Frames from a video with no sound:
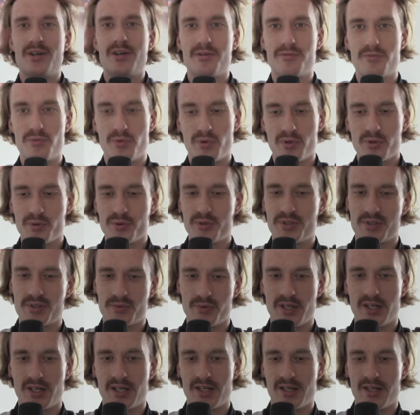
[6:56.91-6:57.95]
roads
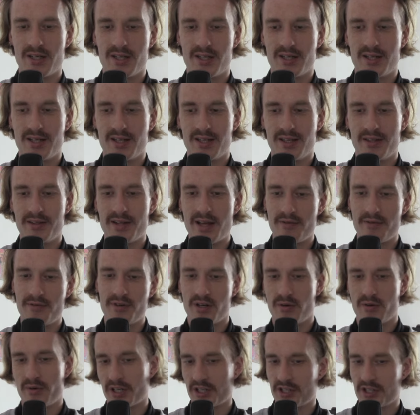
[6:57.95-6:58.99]
where in every
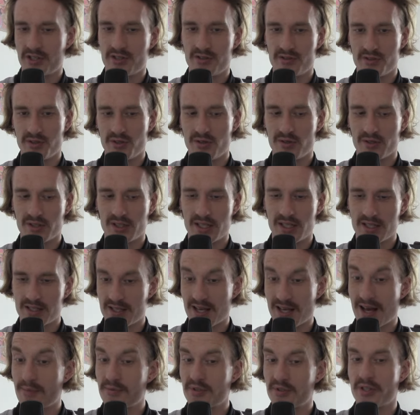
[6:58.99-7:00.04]
direction you look, there's
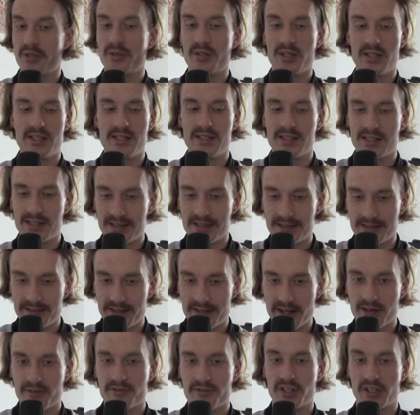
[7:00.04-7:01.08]
absolutely
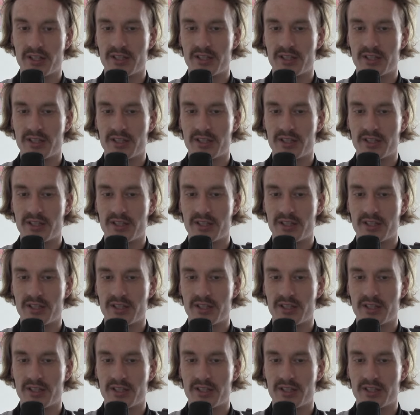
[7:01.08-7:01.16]
nothing.